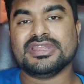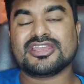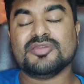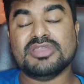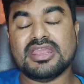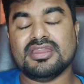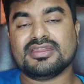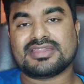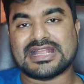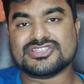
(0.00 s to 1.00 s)
It can be
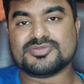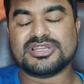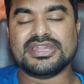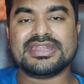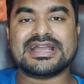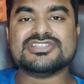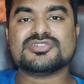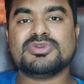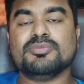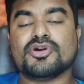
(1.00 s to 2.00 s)
tangible,
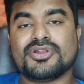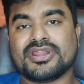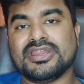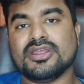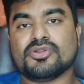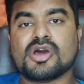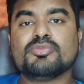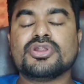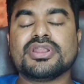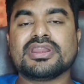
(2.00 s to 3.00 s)
intangible, monetary or
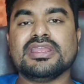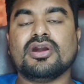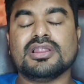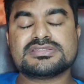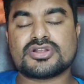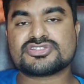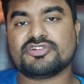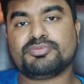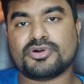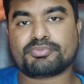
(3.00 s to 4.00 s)
non-monetary, all sorts
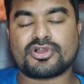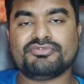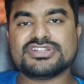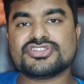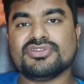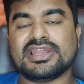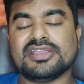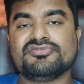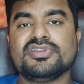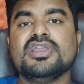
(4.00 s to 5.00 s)
of profits in your life.